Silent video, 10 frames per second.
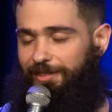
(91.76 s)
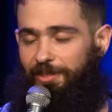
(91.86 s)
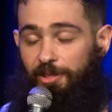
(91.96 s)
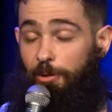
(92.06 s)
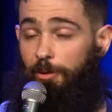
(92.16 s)

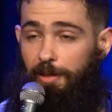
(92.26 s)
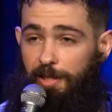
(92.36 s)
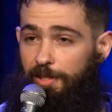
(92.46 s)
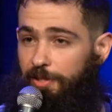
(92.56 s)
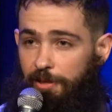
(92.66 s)

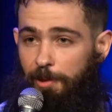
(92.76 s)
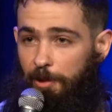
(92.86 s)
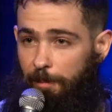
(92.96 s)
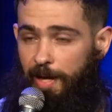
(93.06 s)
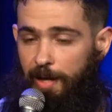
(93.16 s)
Truly, it's a
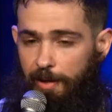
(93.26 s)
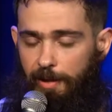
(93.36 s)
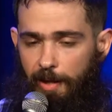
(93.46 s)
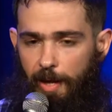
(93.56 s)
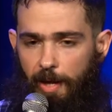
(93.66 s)
thrill,
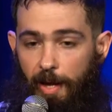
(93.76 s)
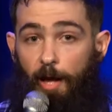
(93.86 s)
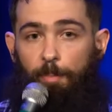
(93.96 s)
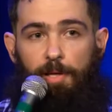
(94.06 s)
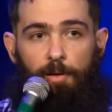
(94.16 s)
man.
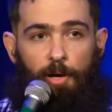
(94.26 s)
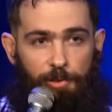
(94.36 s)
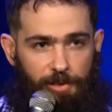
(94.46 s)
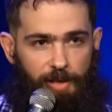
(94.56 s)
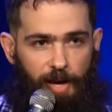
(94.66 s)
I'll be your
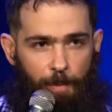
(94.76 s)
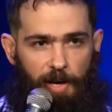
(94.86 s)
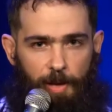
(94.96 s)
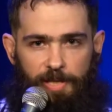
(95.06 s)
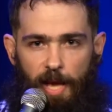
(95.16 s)
host tonight. My
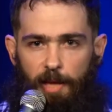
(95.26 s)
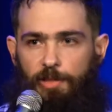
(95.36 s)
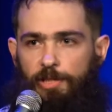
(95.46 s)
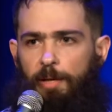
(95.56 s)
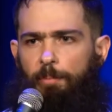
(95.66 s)
name's
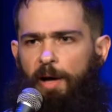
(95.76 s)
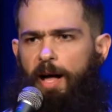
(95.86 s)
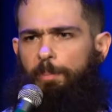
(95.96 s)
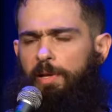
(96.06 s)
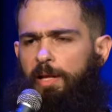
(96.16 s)
Alex
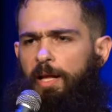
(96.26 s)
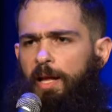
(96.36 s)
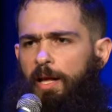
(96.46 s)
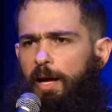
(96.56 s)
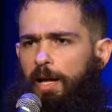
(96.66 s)
Giampapa.
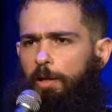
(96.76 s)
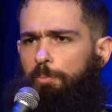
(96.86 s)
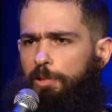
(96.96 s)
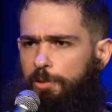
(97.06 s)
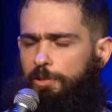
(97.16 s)
I help
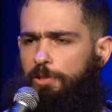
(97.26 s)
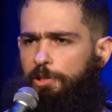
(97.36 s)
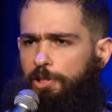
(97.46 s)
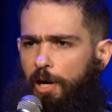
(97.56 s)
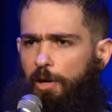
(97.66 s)
produce the
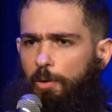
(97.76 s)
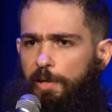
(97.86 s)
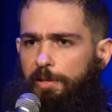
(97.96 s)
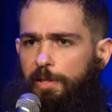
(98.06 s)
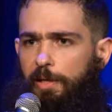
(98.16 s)
show
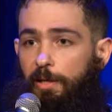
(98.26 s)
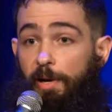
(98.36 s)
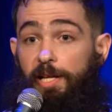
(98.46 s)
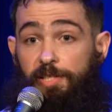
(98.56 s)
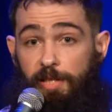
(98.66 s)
with a
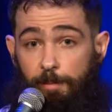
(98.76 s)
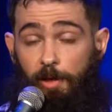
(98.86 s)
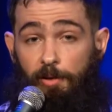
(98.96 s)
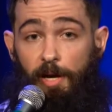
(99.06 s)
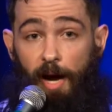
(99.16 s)
great team
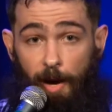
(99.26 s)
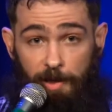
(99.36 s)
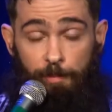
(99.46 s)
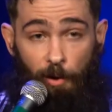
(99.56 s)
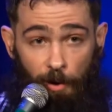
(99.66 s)
called
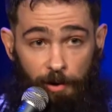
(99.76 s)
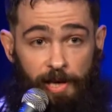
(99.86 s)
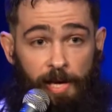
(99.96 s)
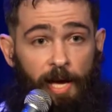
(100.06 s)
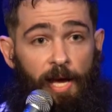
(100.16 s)
Comedy
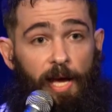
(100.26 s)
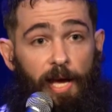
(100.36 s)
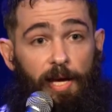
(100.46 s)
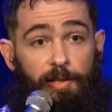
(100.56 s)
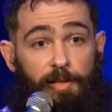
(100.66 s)
Party.
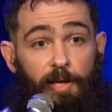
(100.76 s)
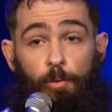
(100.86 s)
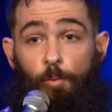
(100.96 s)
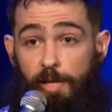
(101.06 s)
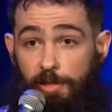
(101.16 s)

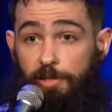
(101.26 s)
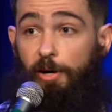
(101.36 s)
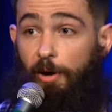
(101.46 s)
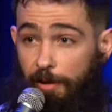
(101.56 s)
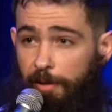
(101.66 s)
And we
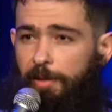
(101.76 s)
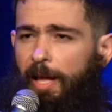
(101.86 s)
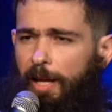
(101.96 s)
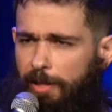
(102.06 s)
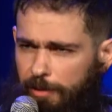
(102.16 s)
started,
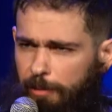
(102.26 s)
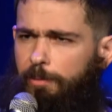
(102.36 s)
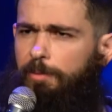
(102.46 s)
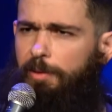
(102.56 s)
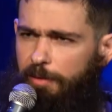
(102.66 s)
thank you.
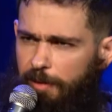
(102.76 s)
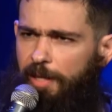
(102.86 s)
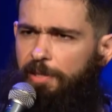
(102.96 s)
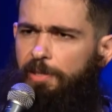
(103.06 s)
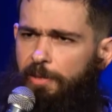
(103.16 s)

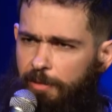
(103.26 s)
Thanks.